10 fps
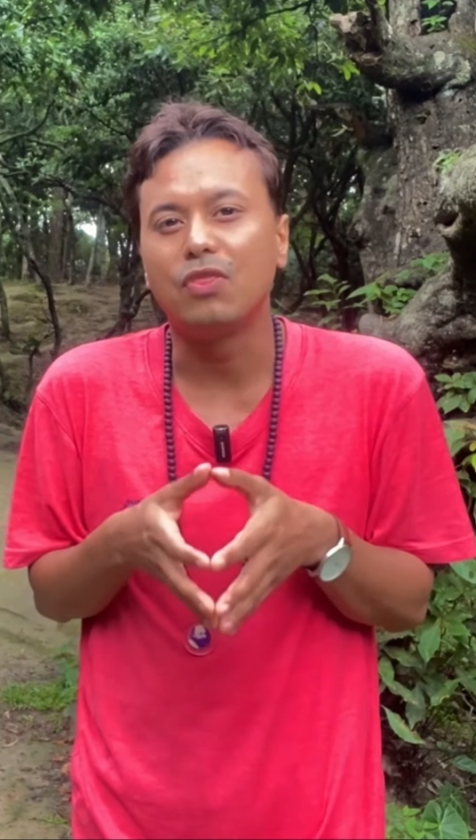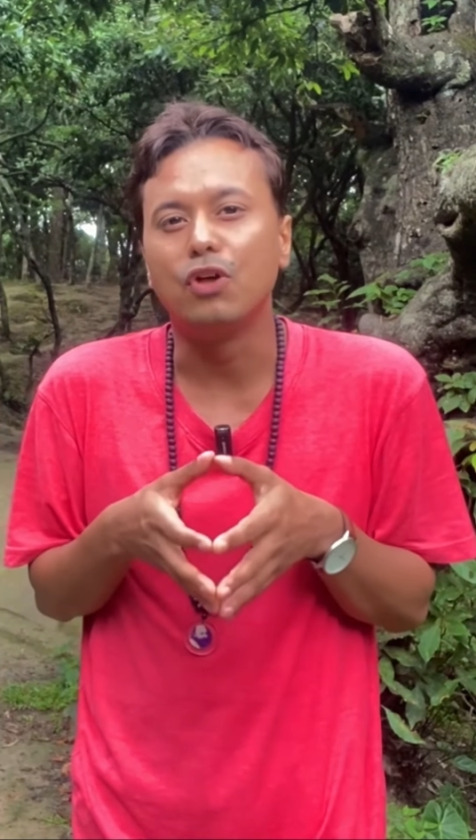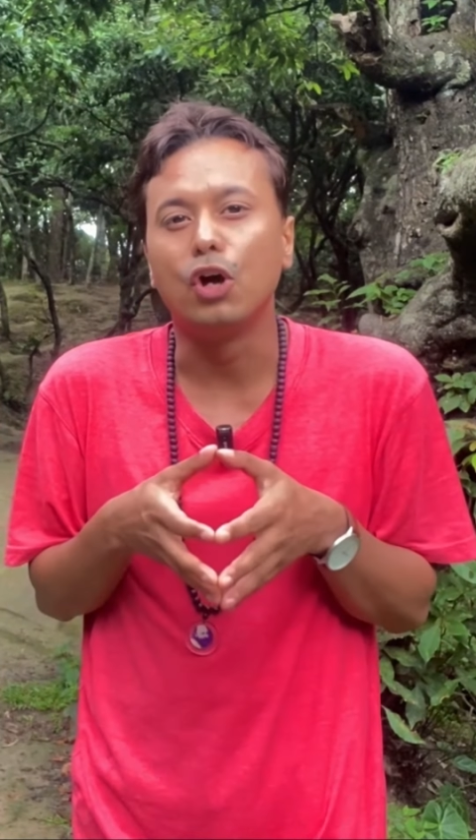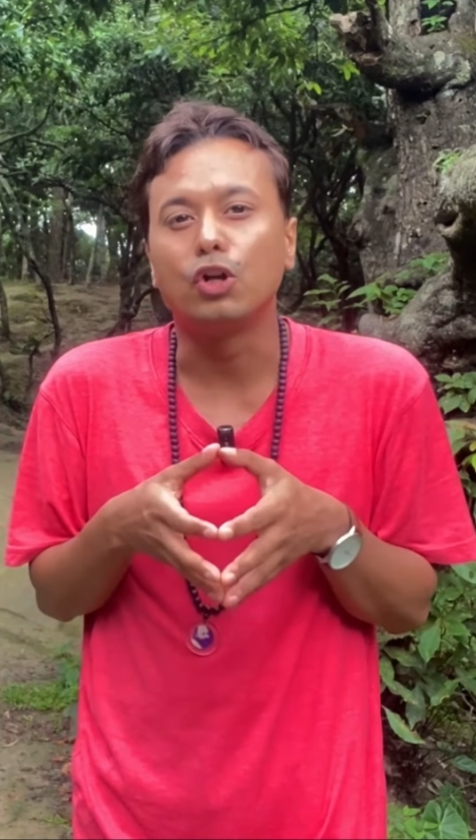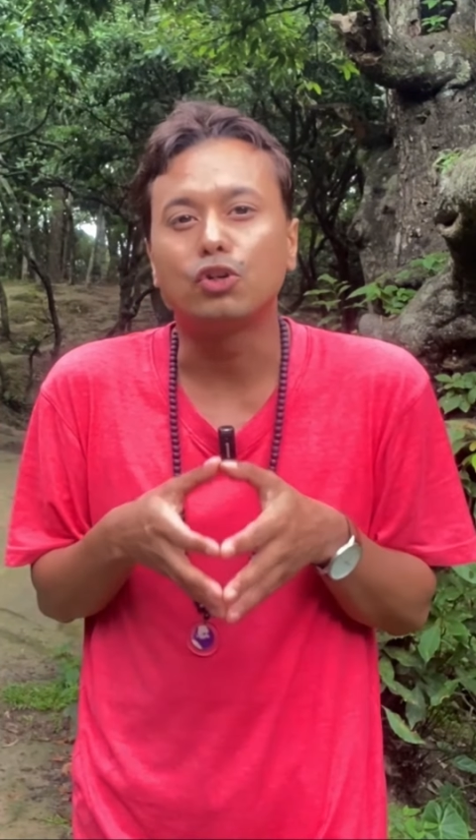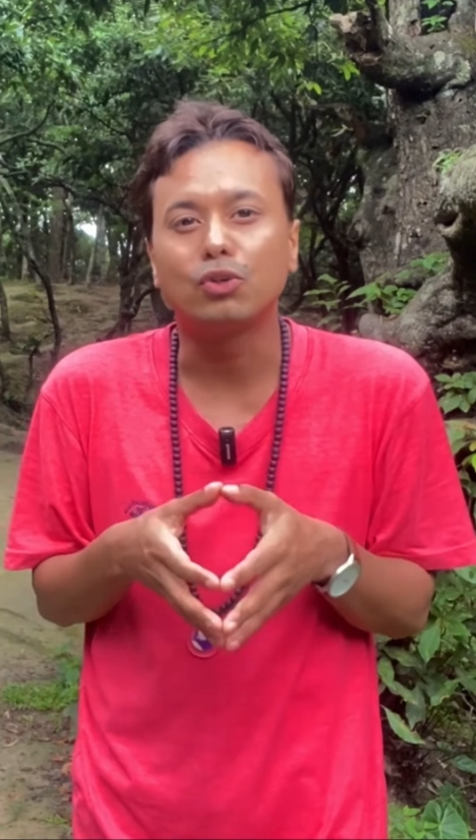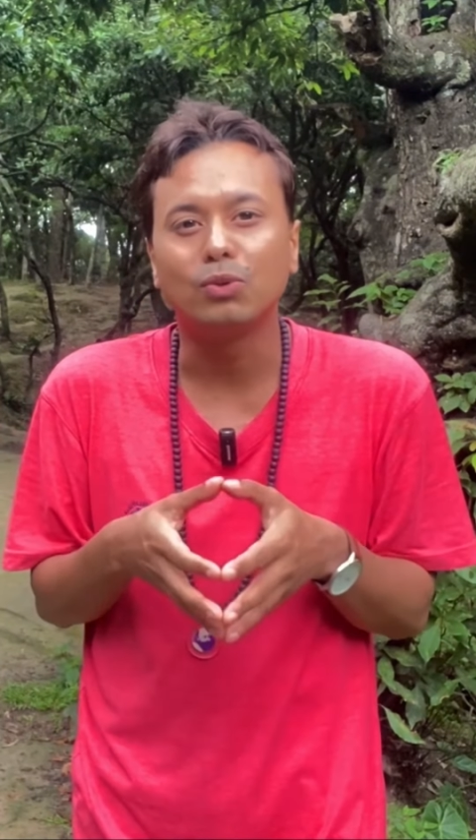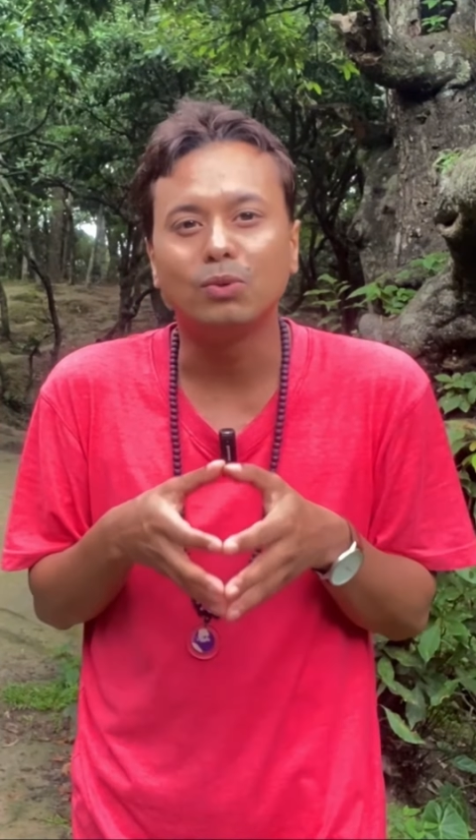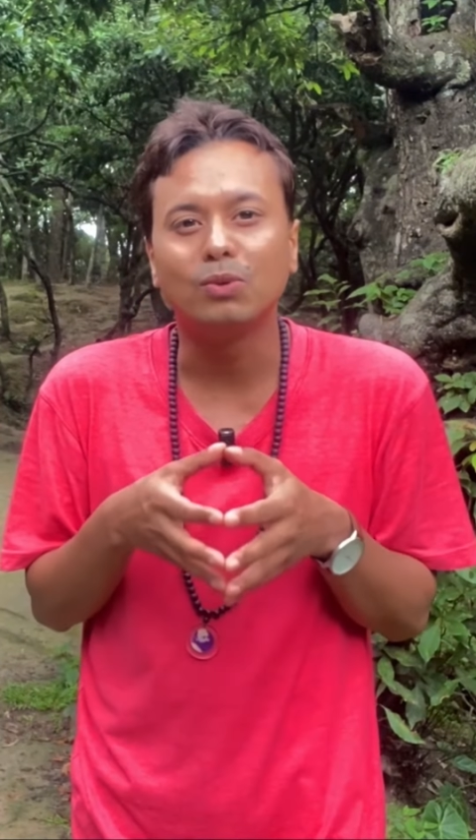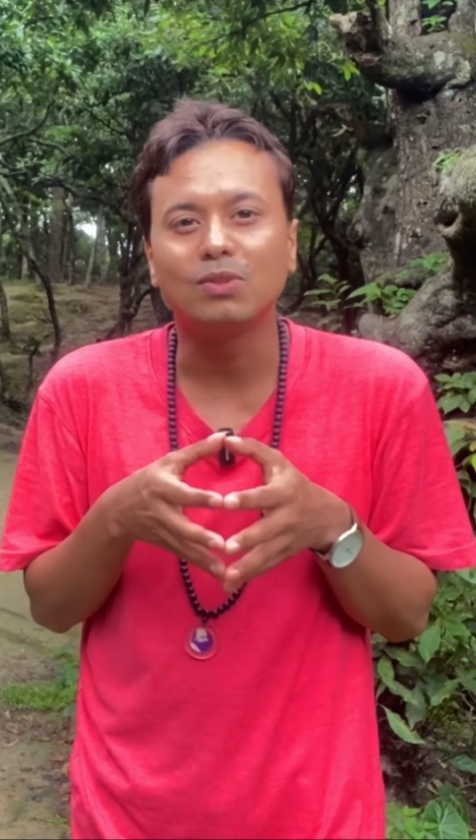the
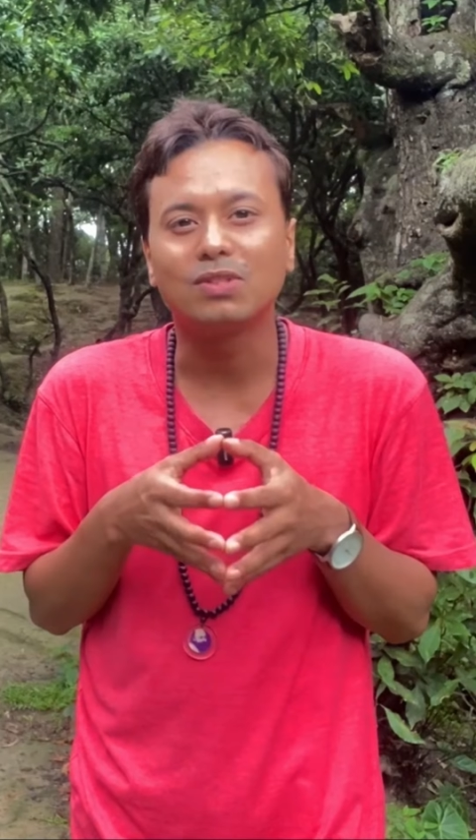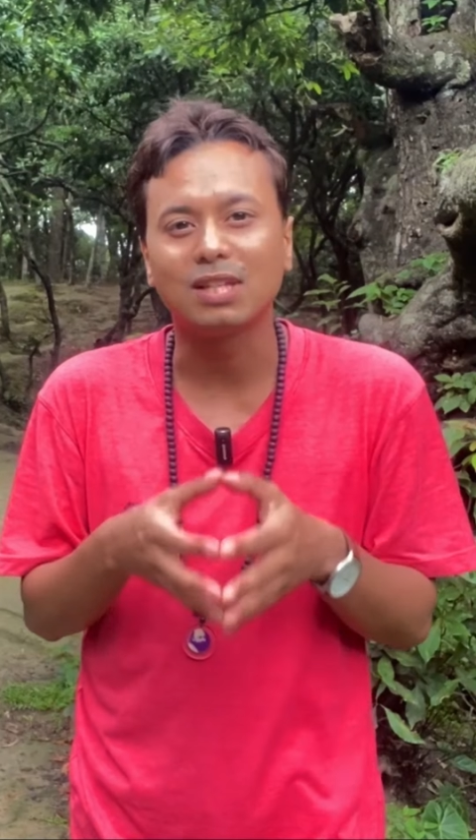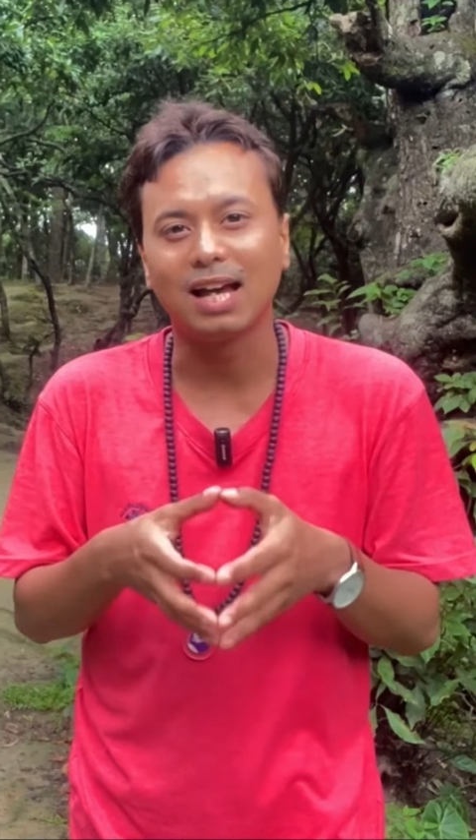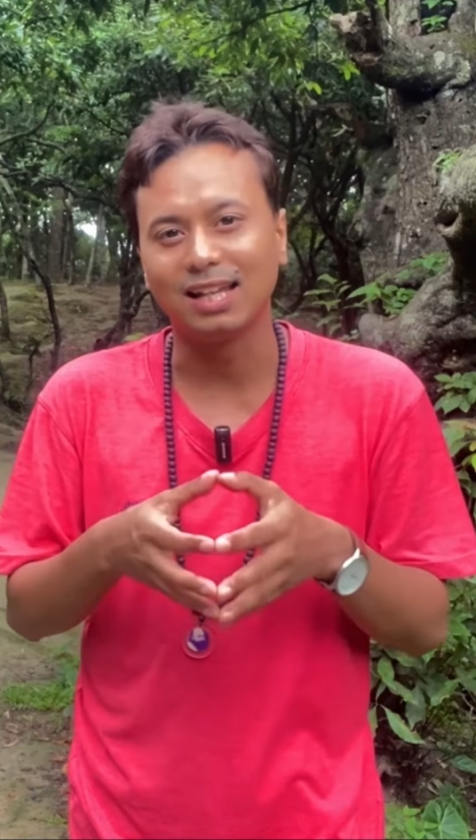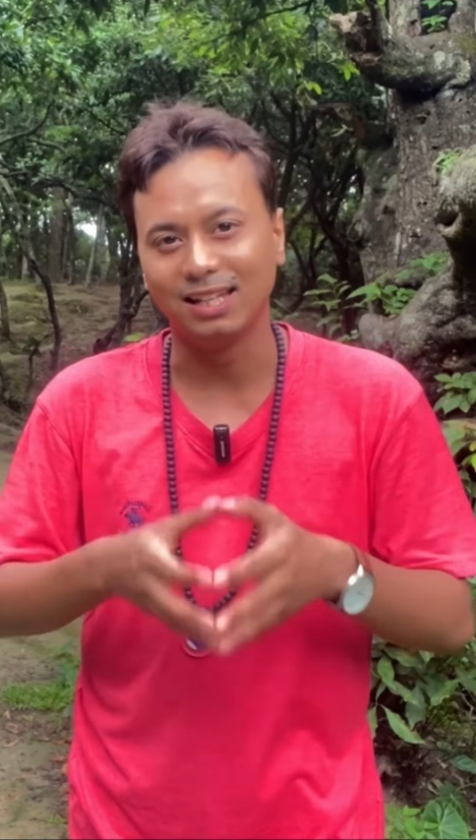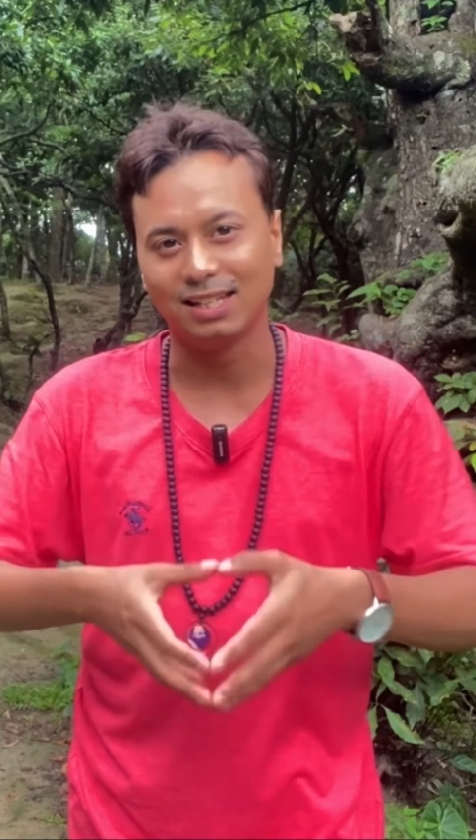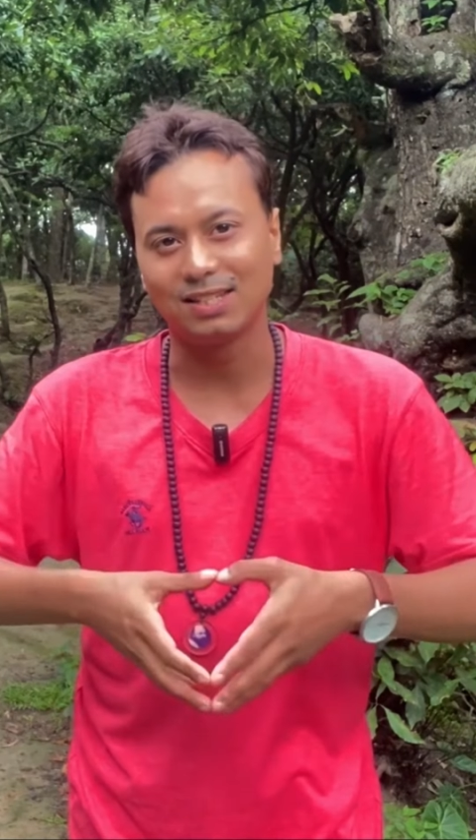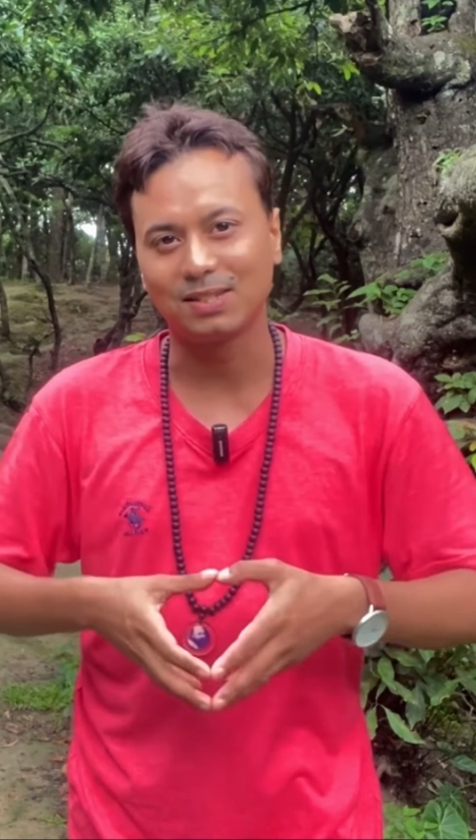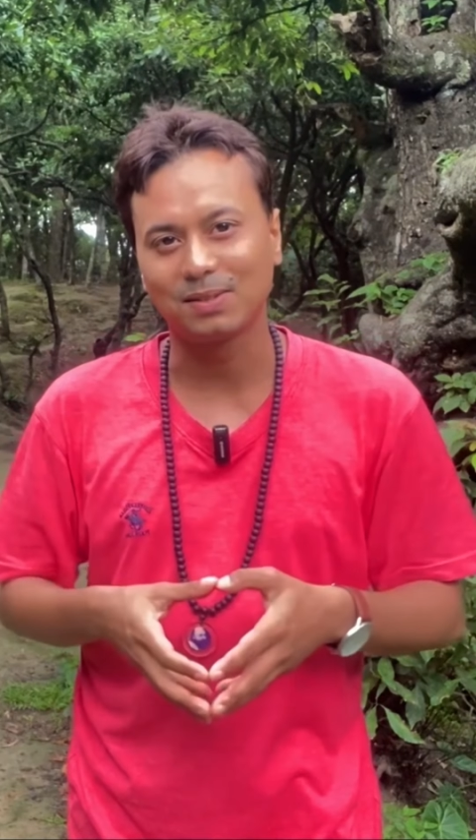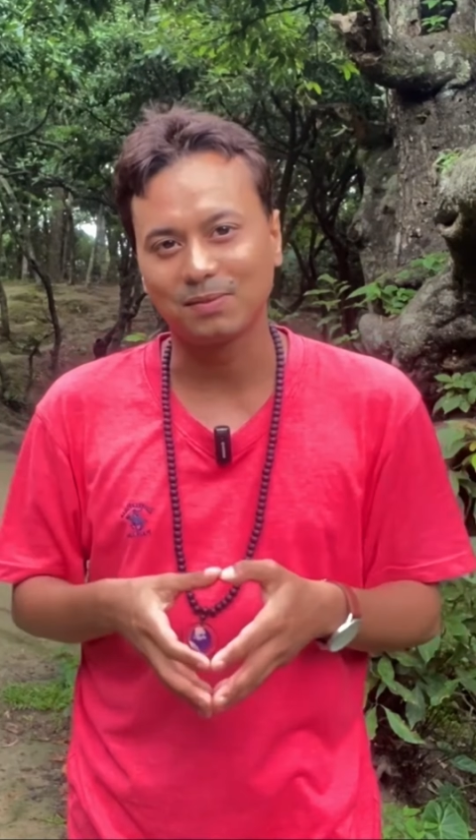true
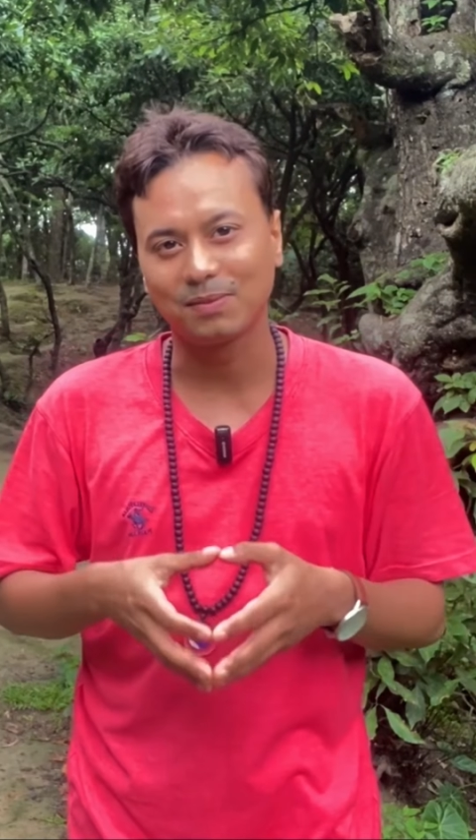silence.